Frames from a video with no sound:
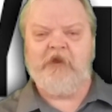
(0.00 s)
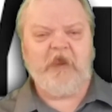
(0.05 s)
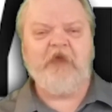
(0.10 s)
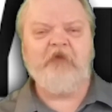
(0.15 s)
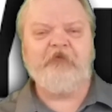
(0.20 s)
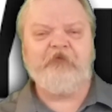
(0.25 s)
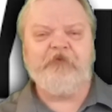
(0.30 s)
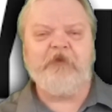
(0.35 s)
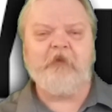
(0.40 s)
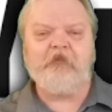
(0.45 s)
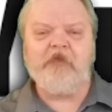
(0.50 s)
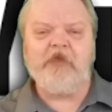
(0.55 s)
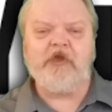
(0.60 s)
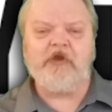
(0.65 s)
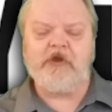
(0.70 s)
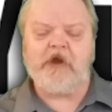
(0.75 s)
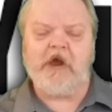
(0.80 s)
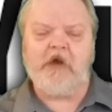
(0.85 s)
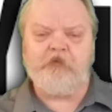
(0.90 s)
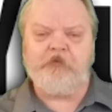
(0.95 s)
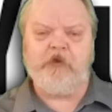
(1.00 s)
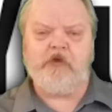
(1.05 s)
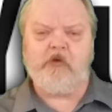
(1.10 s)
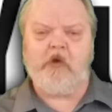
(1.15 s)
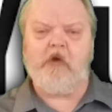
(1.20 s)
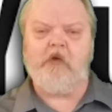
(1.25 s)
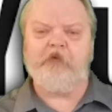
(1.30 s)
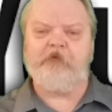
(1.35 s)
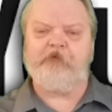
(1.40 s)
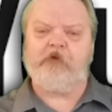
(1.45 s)
It's definitely going to help you
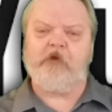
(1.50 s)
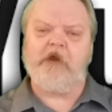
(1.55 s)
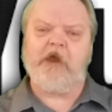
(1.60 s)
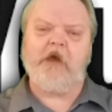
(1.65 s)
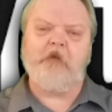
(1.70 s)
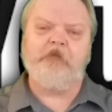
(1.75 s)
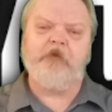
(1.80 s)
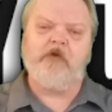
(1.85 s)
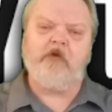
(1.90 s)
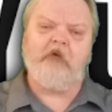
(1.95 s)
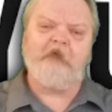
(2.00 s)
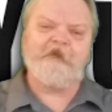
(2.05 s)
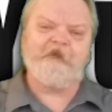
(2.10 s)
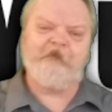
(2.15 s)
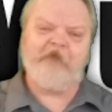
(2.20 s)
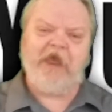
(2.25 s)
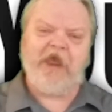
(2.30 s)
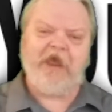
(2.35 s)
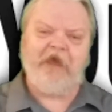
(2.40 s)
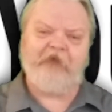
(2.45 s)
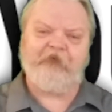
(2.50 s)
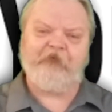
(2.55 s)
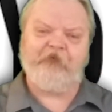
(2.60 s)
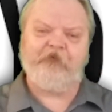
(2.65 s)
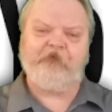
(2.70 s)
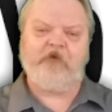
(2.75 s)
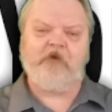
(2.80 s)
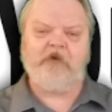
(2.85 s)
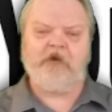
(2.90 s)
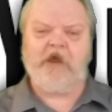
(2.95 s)
grow. It's going to help you grow fast. It's
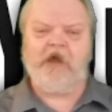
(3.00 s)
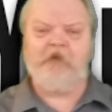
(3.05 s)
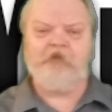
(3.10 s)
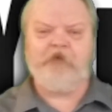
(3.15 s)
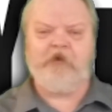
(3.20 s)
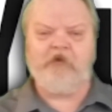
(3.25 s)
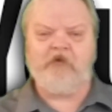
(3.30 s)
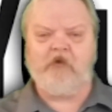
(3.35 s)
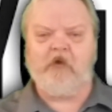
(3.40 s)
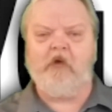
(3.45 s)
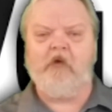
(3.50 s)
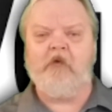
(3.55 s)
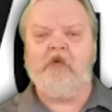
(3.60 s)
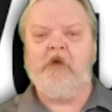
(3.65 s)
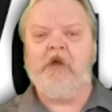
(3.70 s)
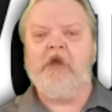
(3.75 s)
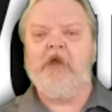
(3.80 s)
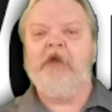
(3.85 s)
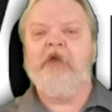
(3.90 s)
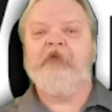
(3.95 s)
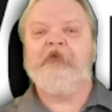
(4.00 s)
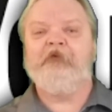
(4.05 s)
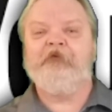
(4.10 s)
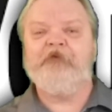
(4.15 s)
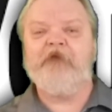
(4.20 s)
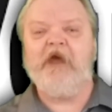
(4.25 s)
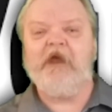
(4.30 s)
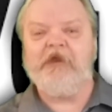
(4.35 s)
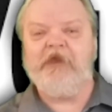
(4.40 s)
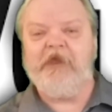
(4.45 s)
going to help you grow
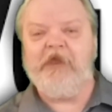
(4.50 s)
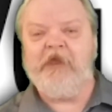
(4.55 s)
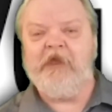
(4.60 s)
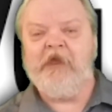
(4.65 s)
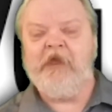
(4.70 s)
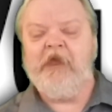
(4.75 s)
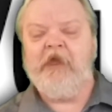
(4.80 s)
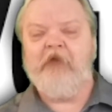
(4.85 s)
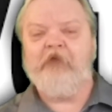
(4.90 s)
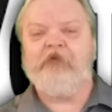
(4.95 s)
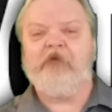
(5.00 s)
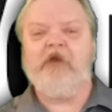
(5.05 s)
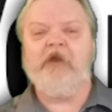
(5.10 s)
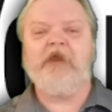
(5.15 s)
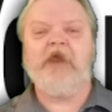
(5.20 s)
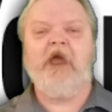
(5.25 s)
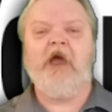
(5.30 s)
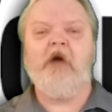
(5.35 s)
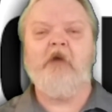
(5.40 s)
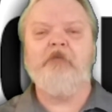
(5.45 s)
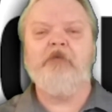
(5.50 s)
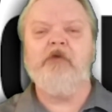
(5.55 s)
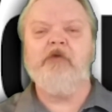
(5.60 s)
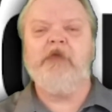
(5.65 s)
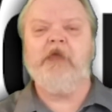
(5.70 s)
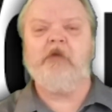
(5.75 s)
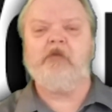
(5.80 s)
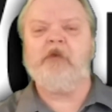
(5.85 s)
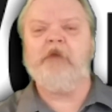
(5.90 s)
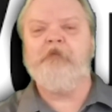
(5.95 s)
steady. It's going to help you
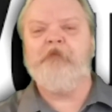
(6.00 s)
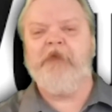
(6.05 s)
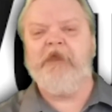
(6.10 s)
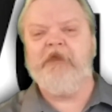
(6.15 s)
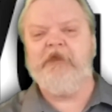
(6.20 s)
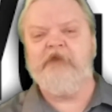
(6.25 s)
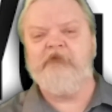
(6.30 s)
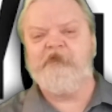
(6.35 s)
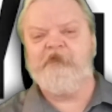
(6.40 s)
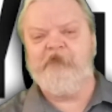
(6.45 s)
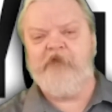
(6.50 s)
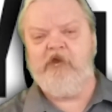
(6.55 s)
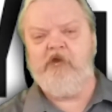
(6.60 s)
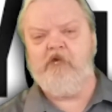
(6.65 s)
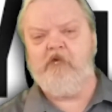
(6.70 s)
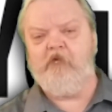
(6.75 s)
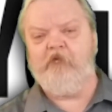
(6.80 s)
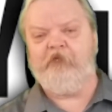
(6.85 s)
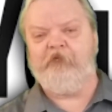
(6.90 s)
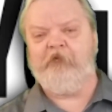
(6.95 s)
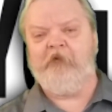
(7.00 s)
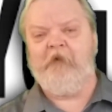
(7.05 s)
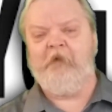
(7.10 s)
get repeated views.